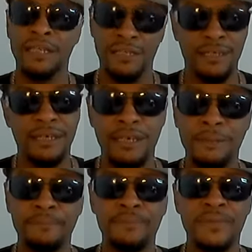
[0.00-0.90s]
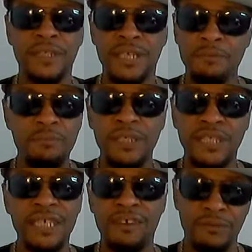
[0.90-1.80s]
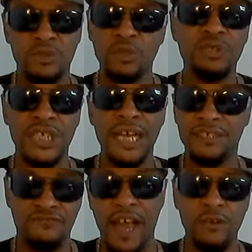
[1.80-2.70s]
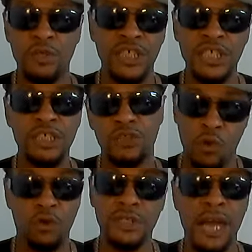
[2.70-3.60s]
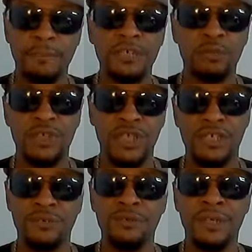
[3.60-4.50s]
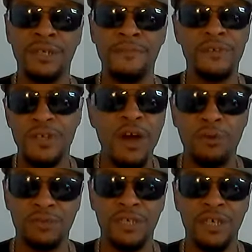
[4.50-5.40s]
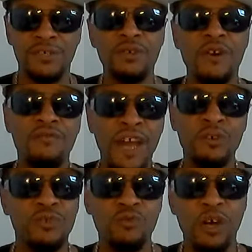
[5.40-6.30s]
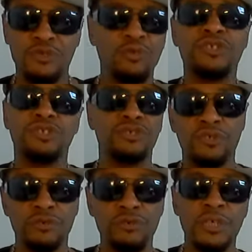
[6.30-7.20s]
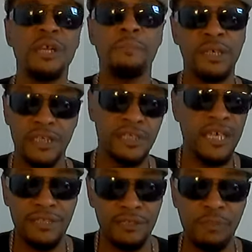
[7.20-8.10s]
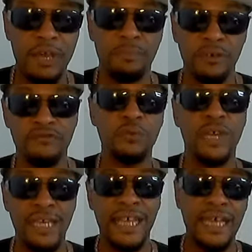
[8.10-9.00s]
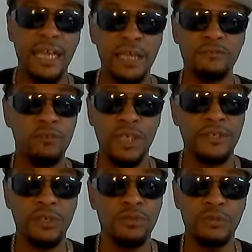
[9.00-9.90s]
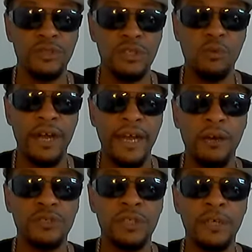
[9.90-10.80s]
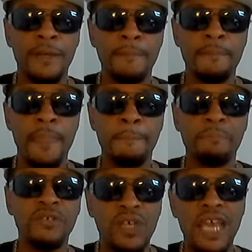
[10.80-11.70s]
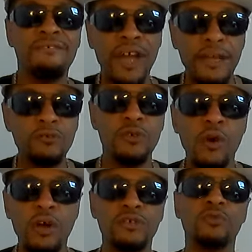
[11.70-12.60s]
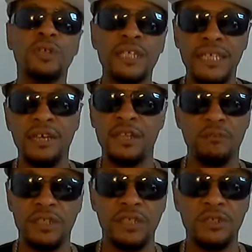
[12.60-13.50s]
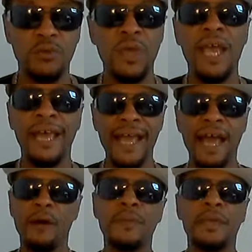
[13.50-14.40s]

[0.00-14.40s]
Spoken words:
The WBC giving him two shots, fight Ortiz or Dominic Brazil. You don't. You go fight who you want to. Or Chisora, because, yes, it's pay-per-view in England when I told you it was nowhere else. But you can't fight who you want to and then tell them what to do. Now,